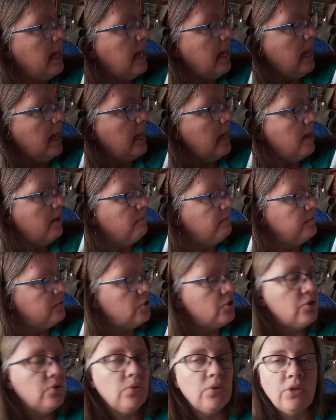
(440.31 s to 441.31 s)
I have
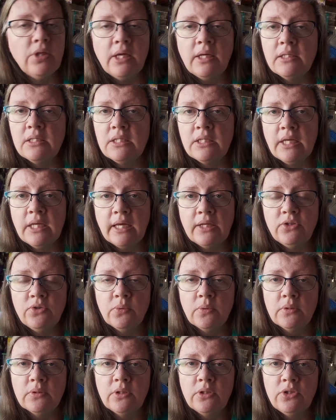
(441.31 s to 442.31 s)
2 things
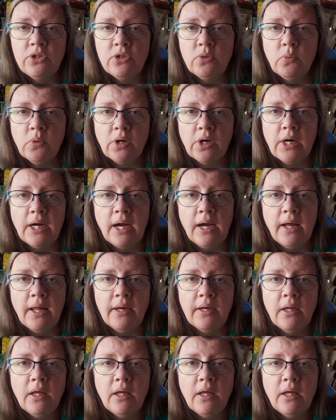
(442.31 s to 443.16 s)
scheduled to work on.